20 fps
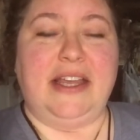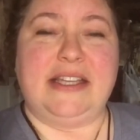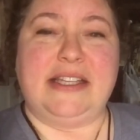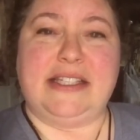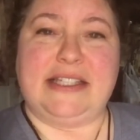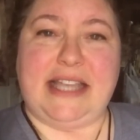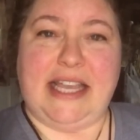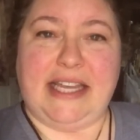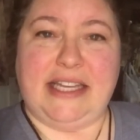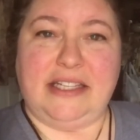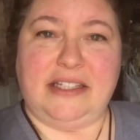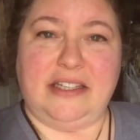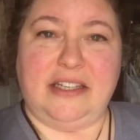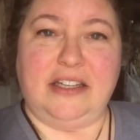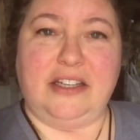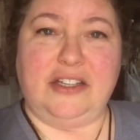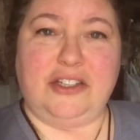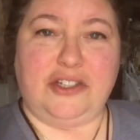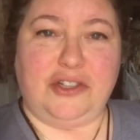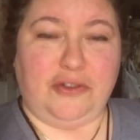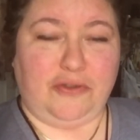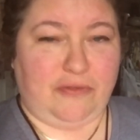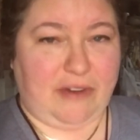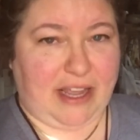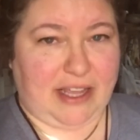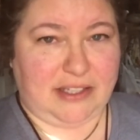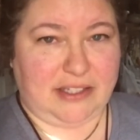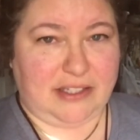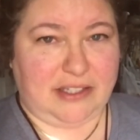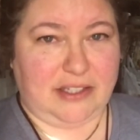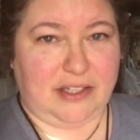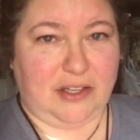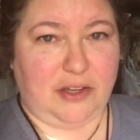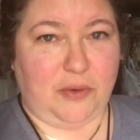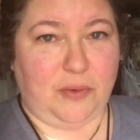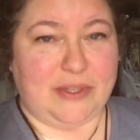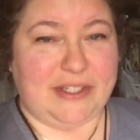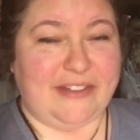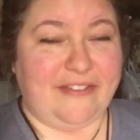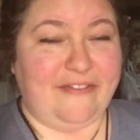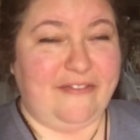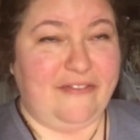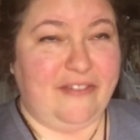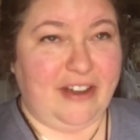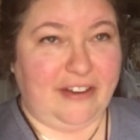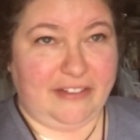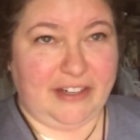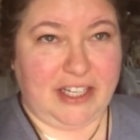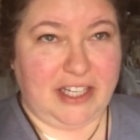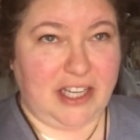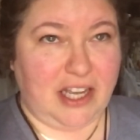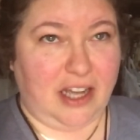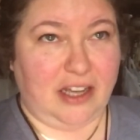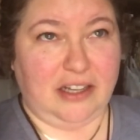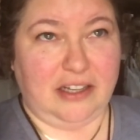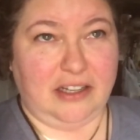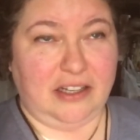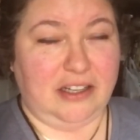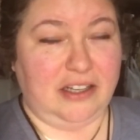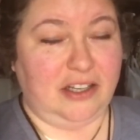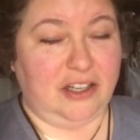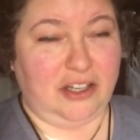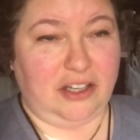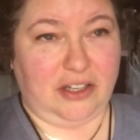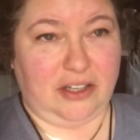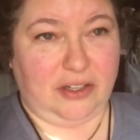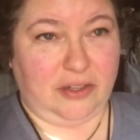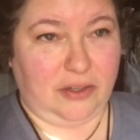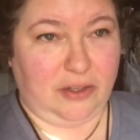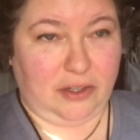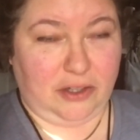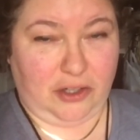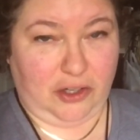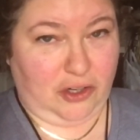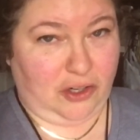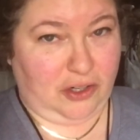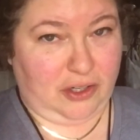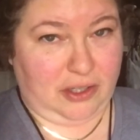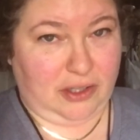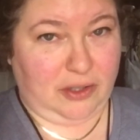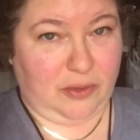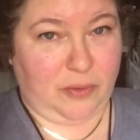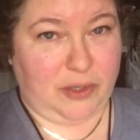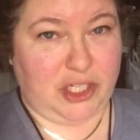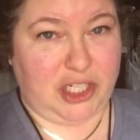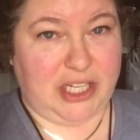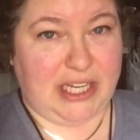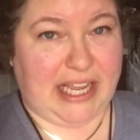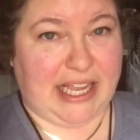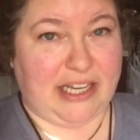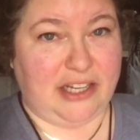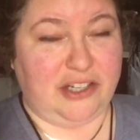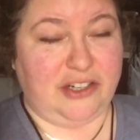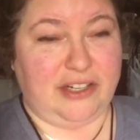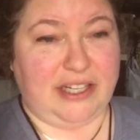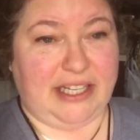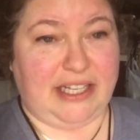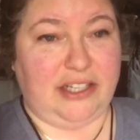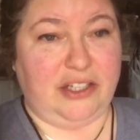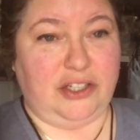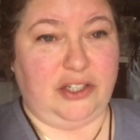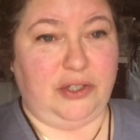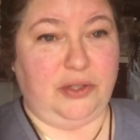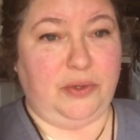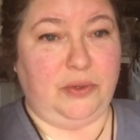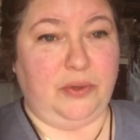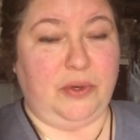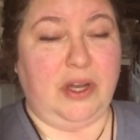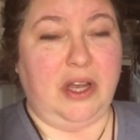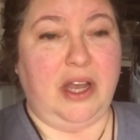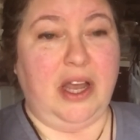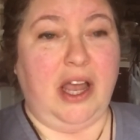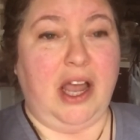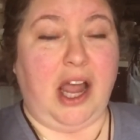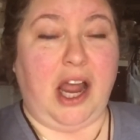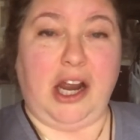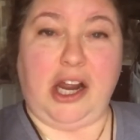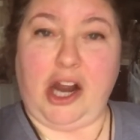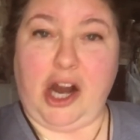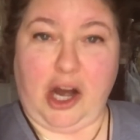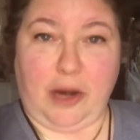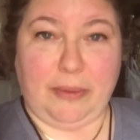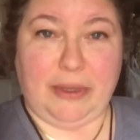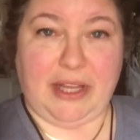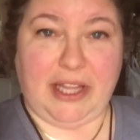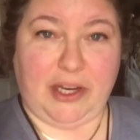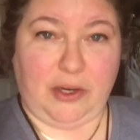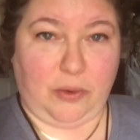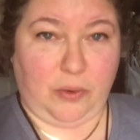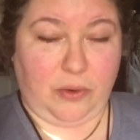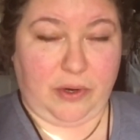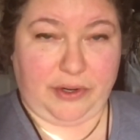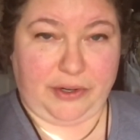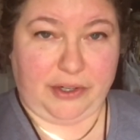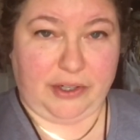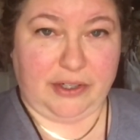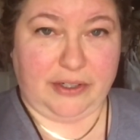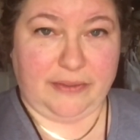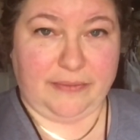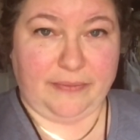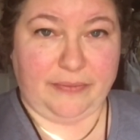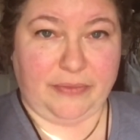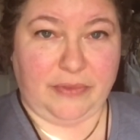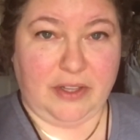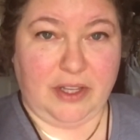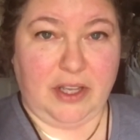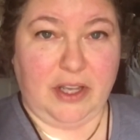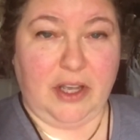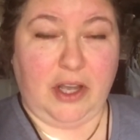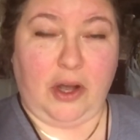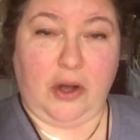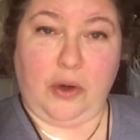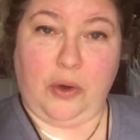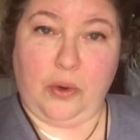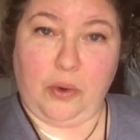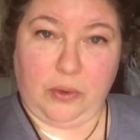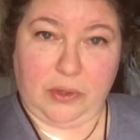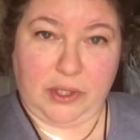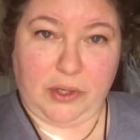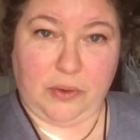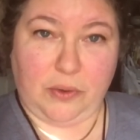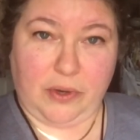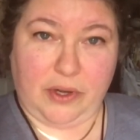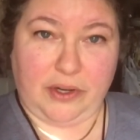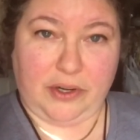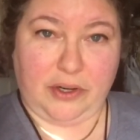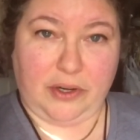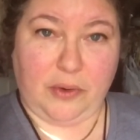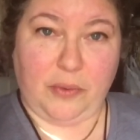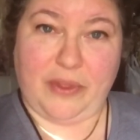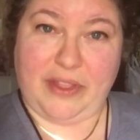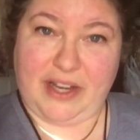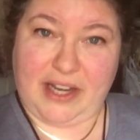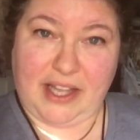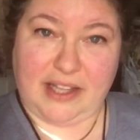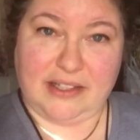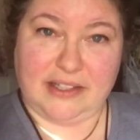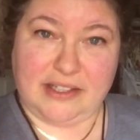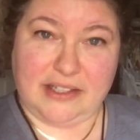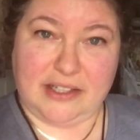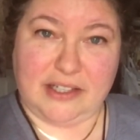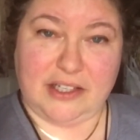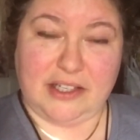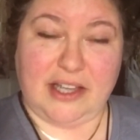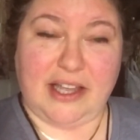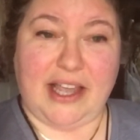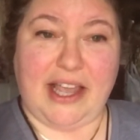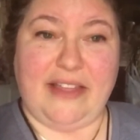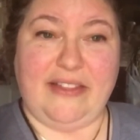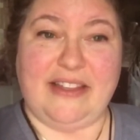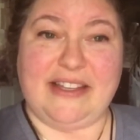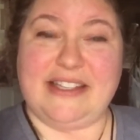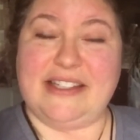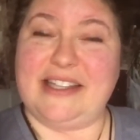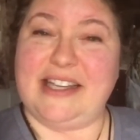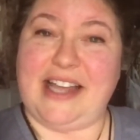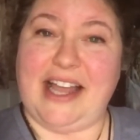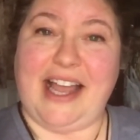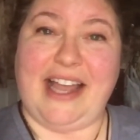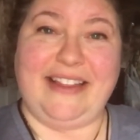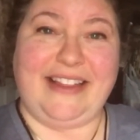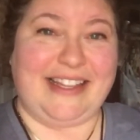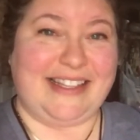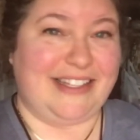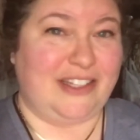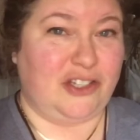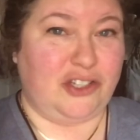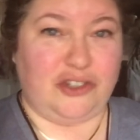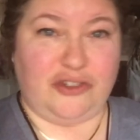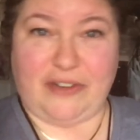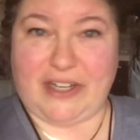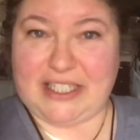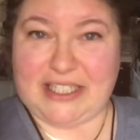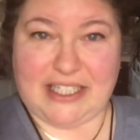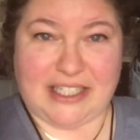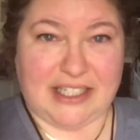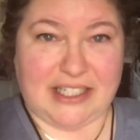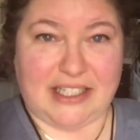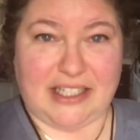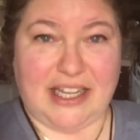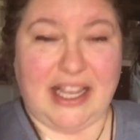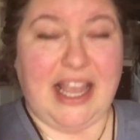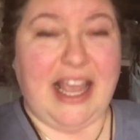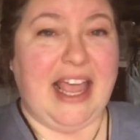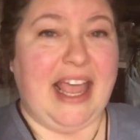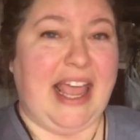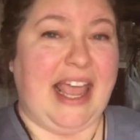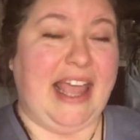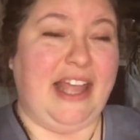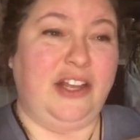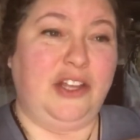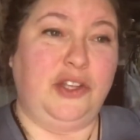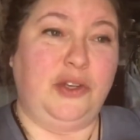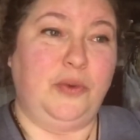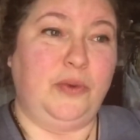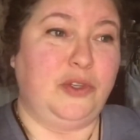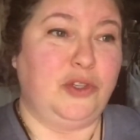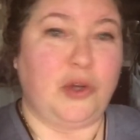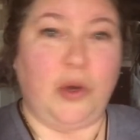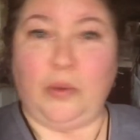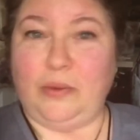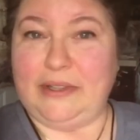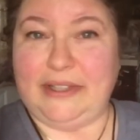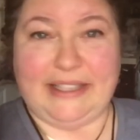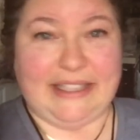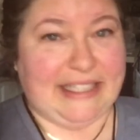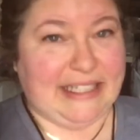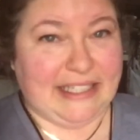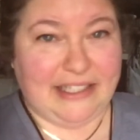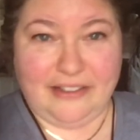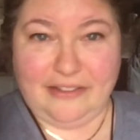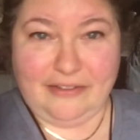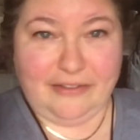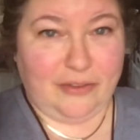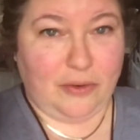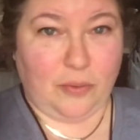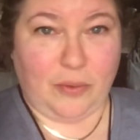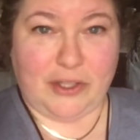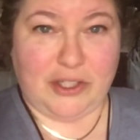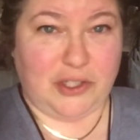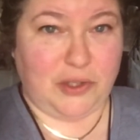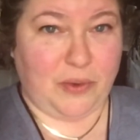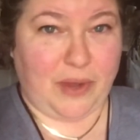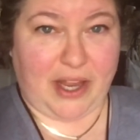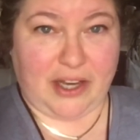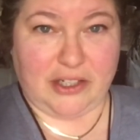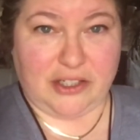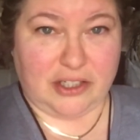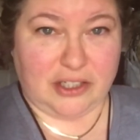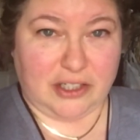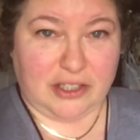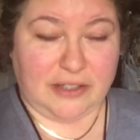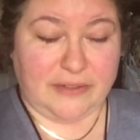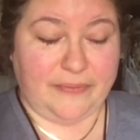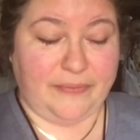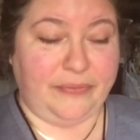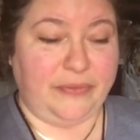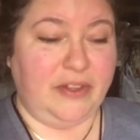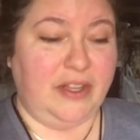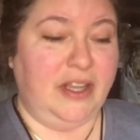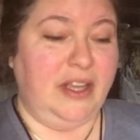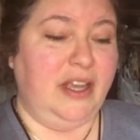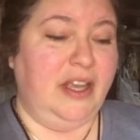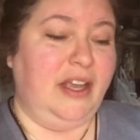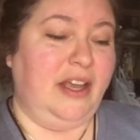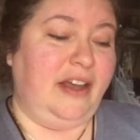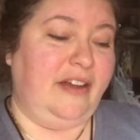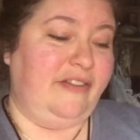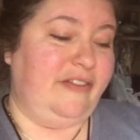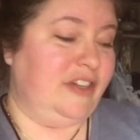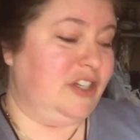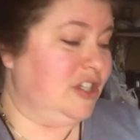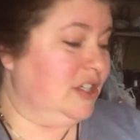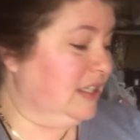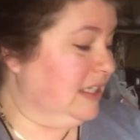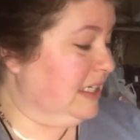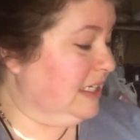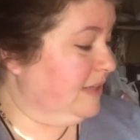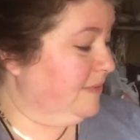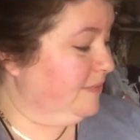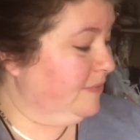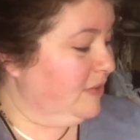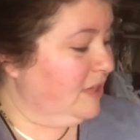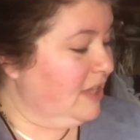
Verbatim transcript: Saint Therese was a very young girl when she entered into a Carmelite order, a holy order with nuns, and this is the kind that's the strictest, and you don't leave once you enter officially.